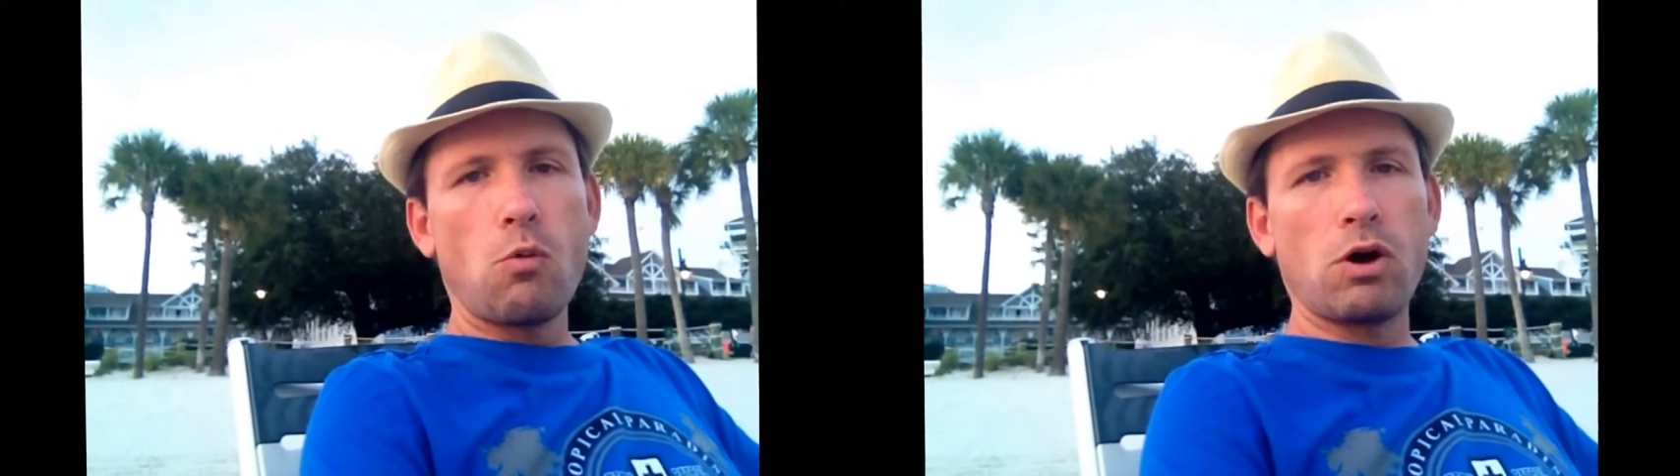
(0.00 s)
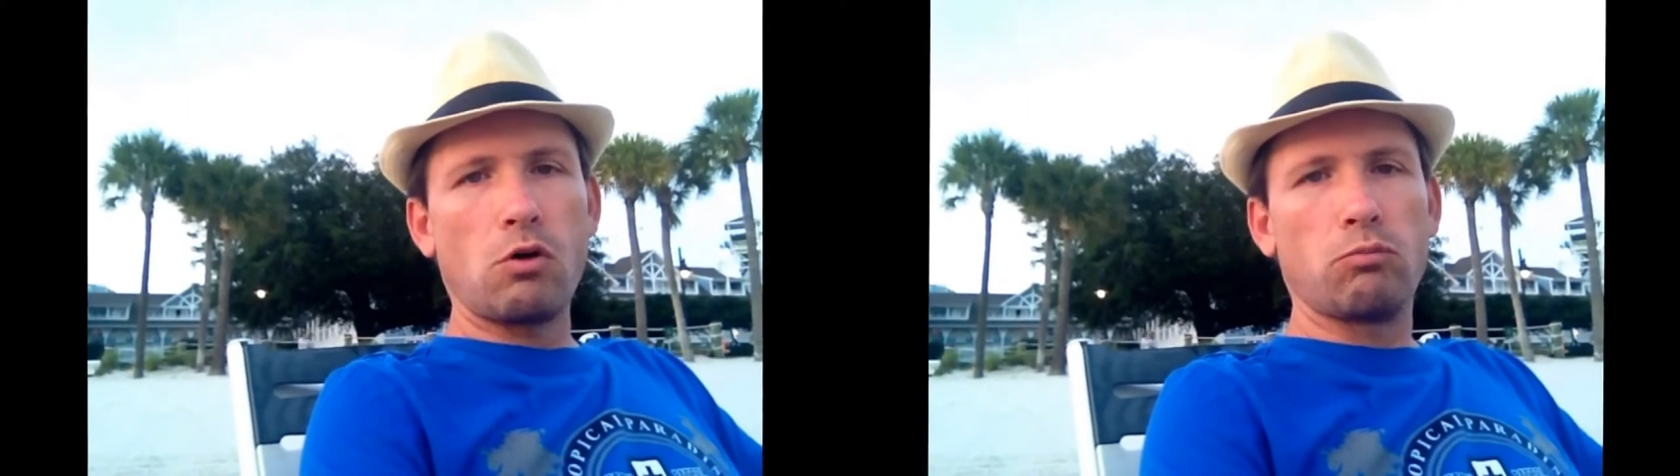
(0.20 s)

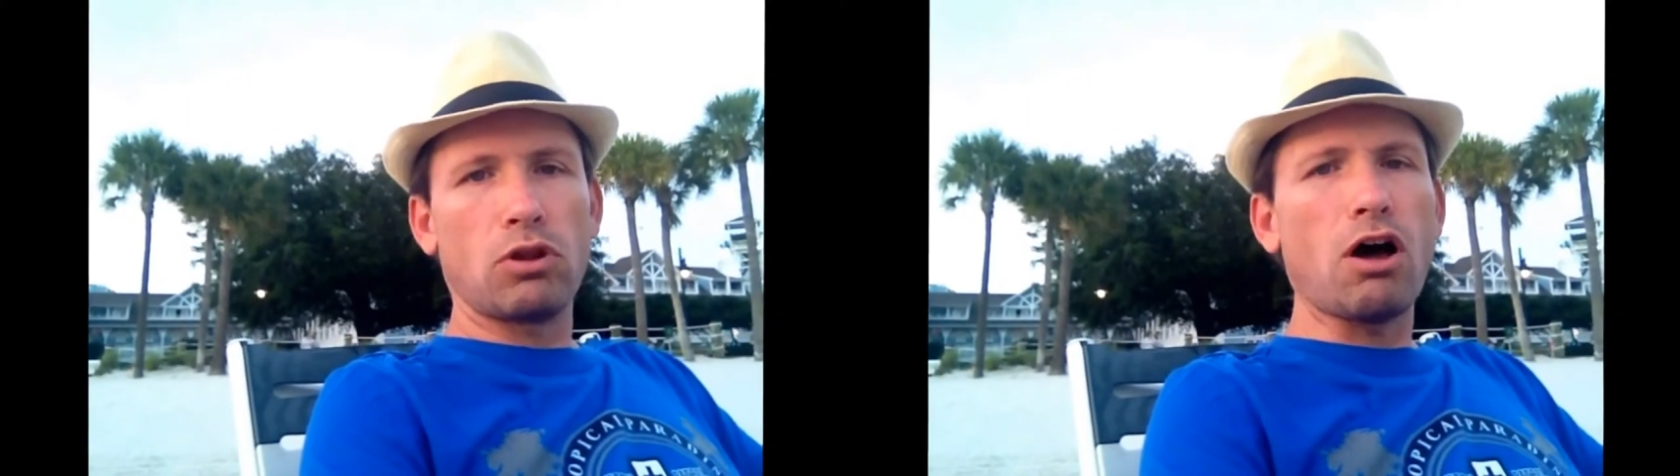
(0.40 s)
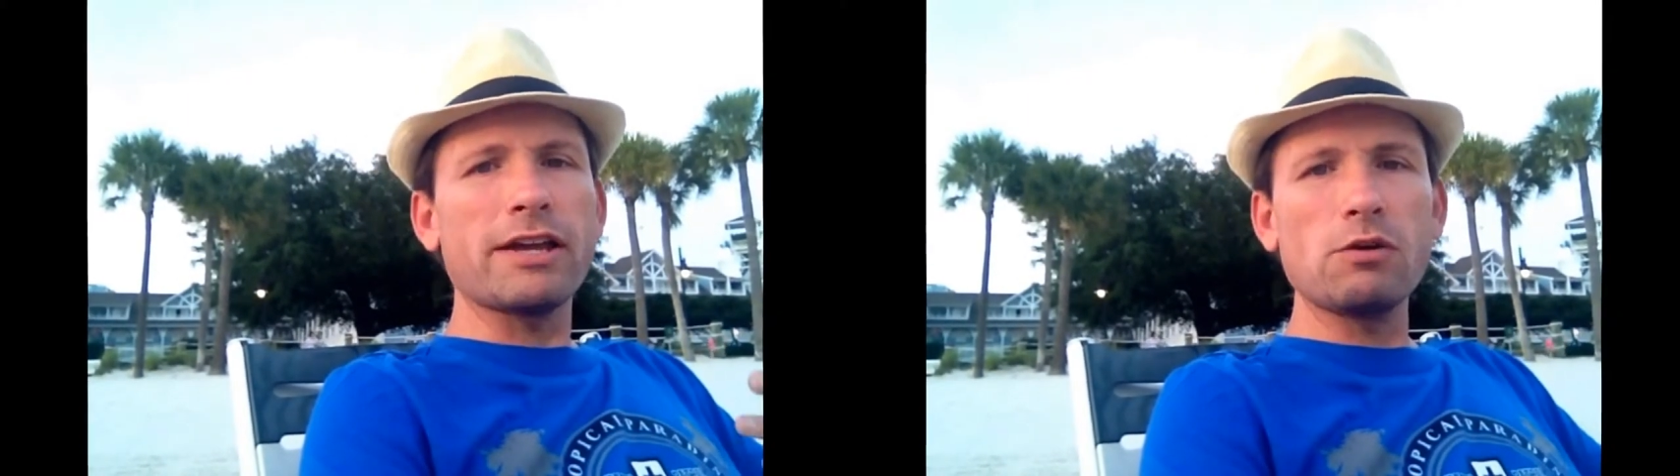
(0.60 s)
Well,
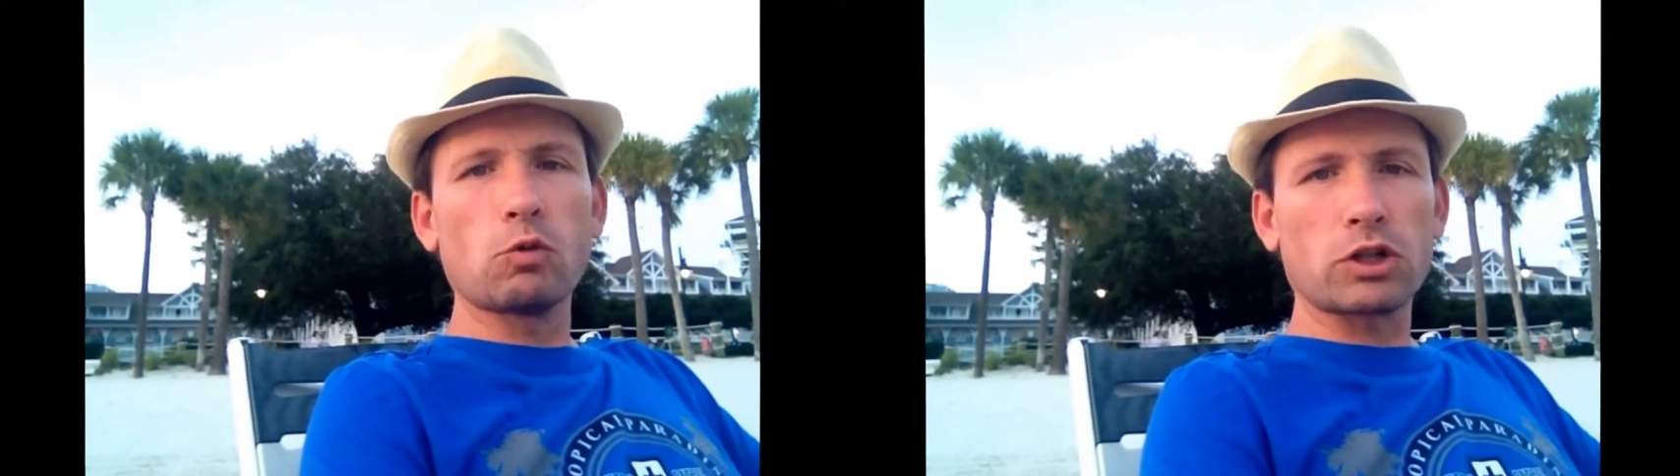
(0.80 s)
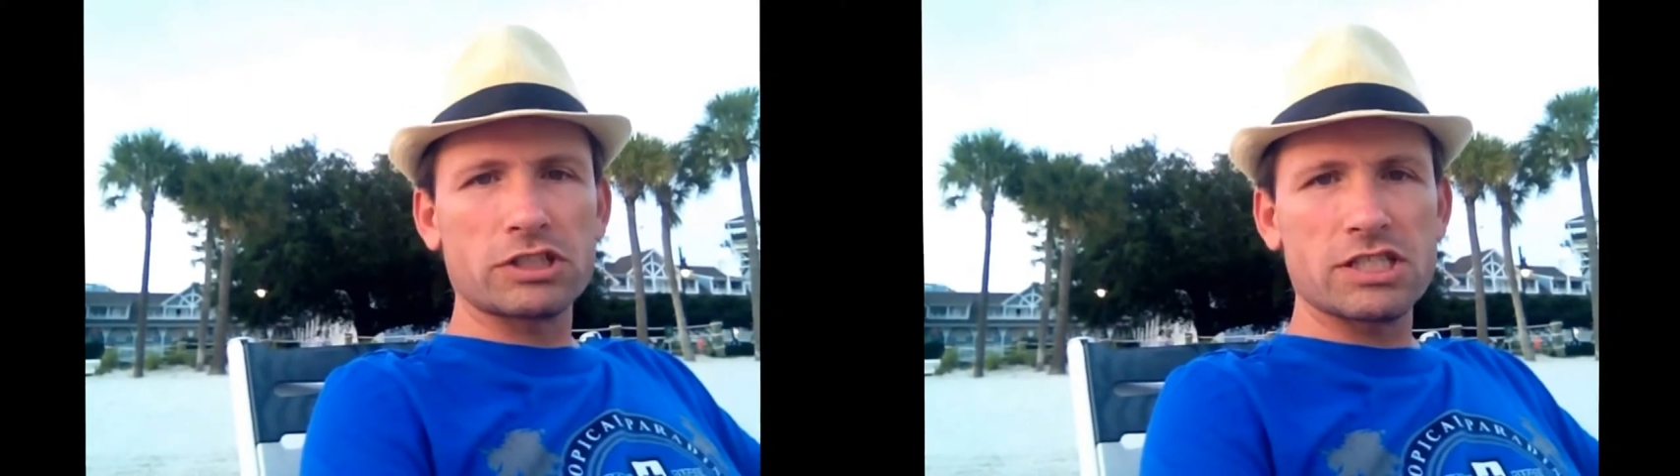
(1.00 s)
blogging
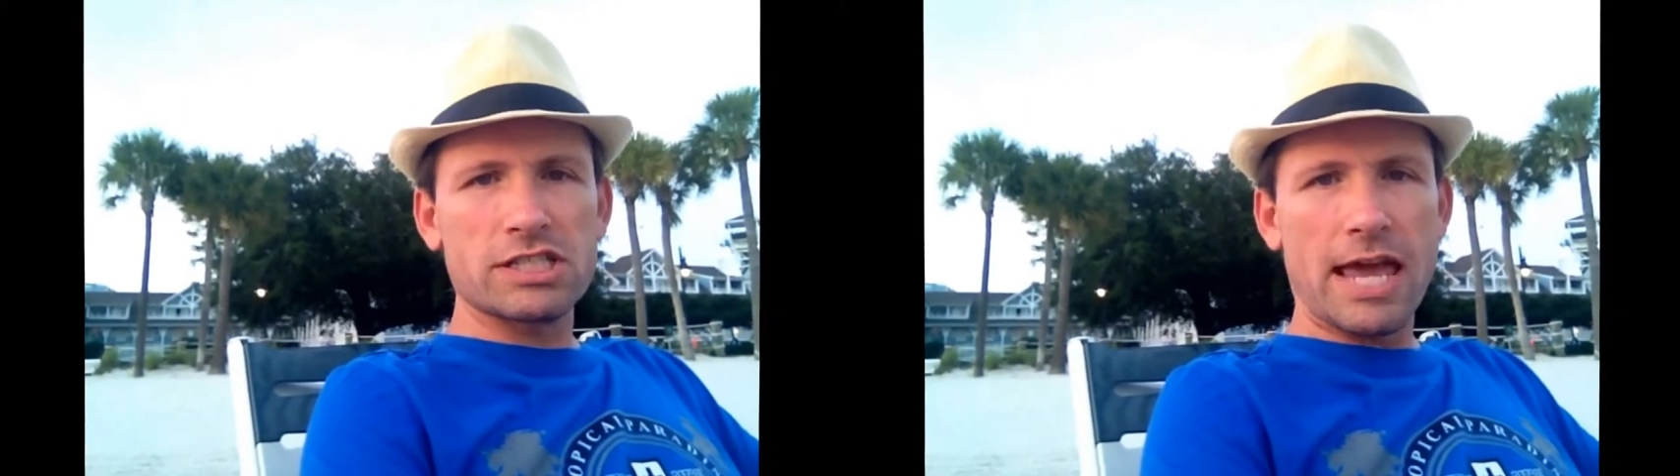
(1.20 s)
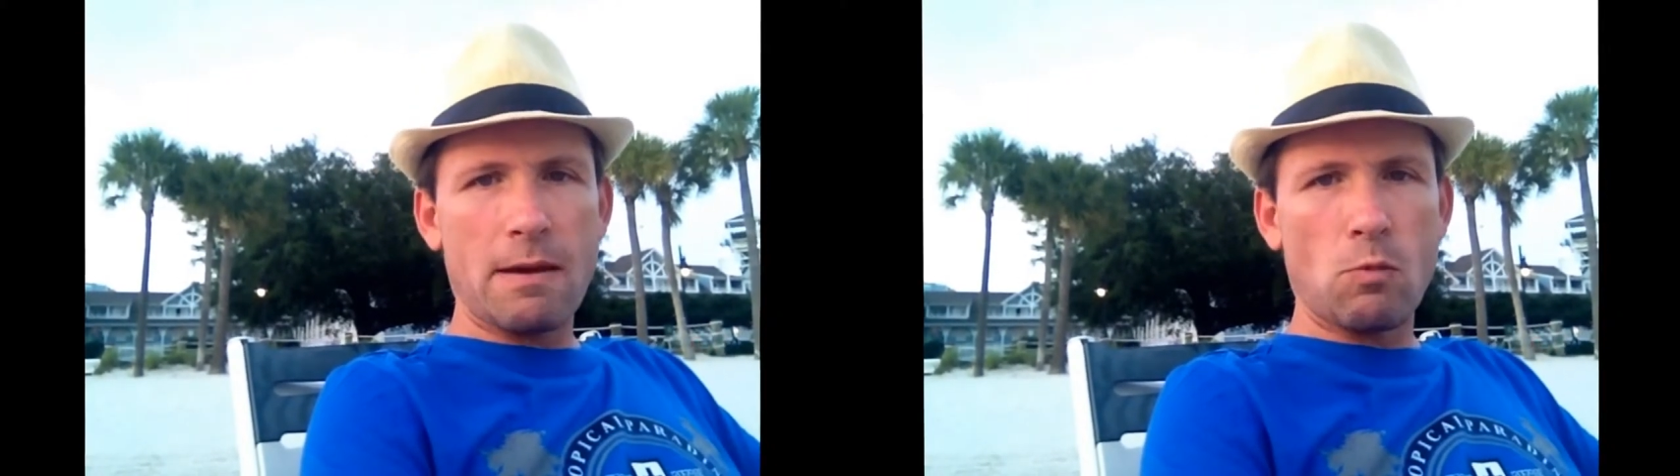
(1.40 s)
works the
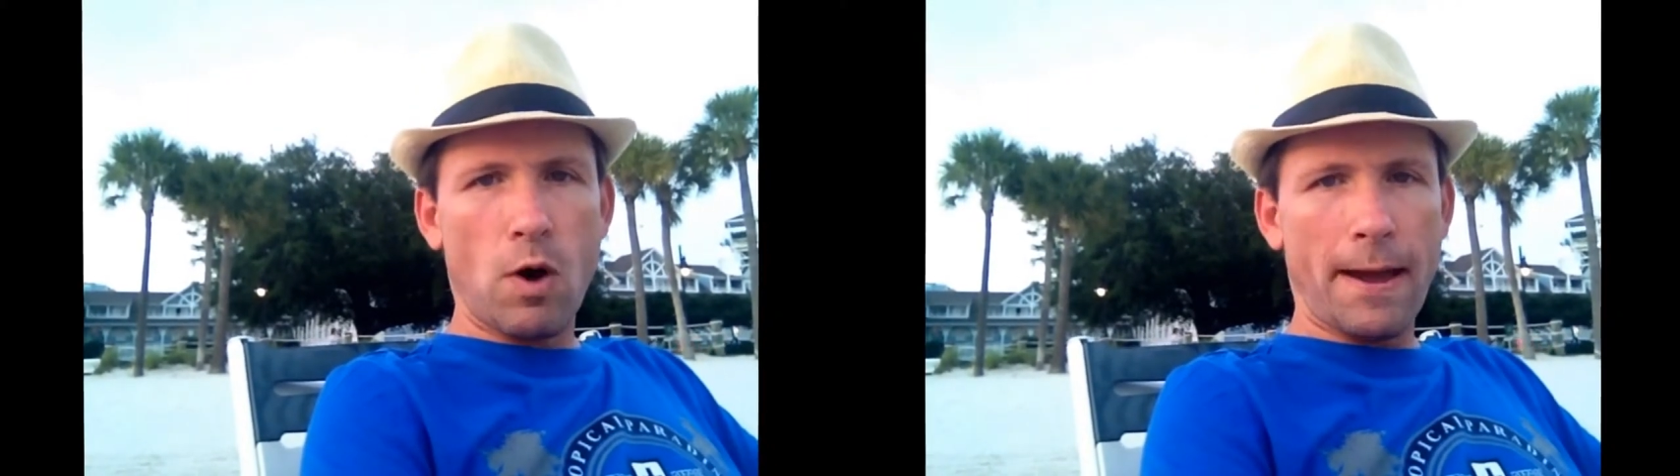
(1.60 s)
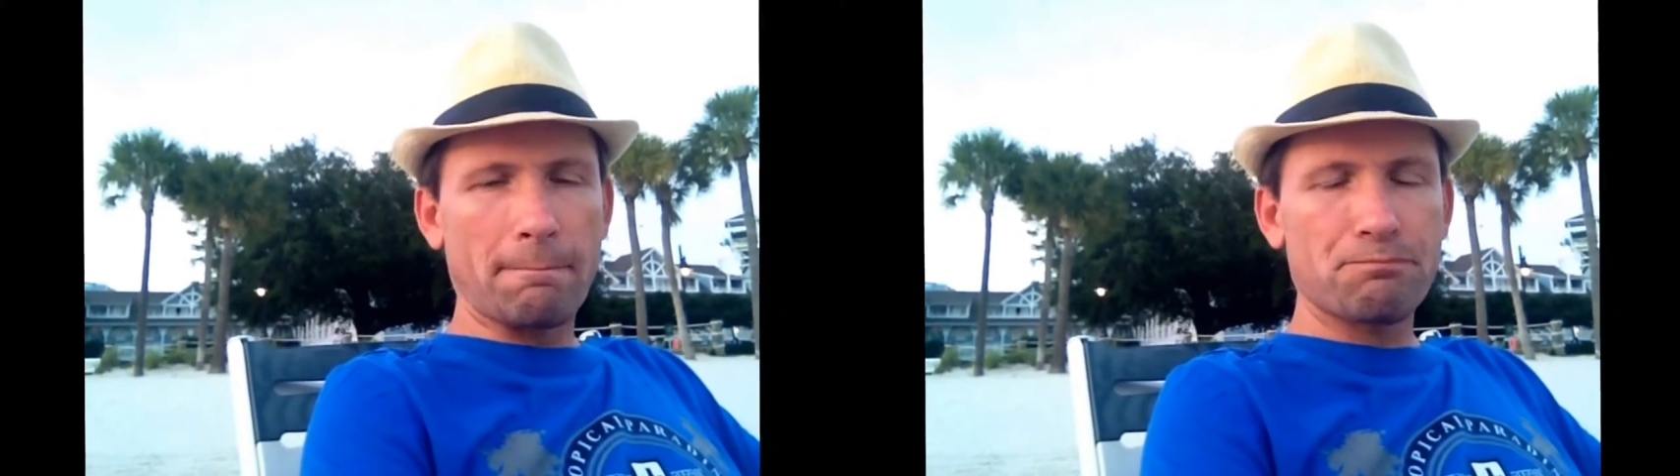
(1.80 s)
same
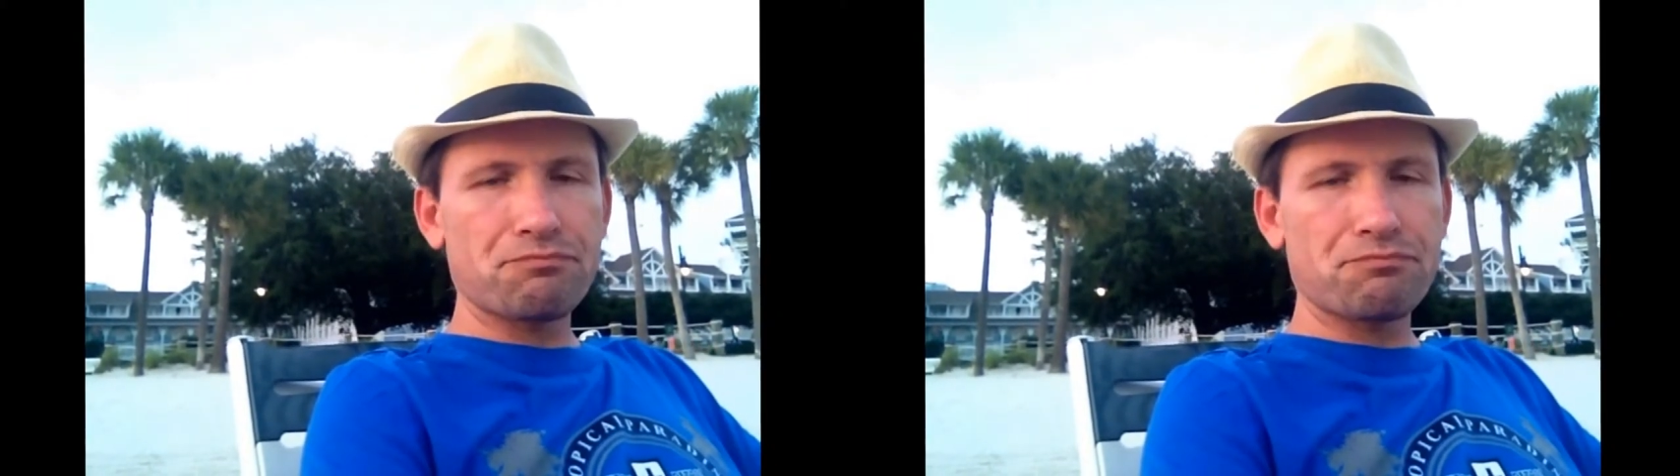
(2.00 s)
way.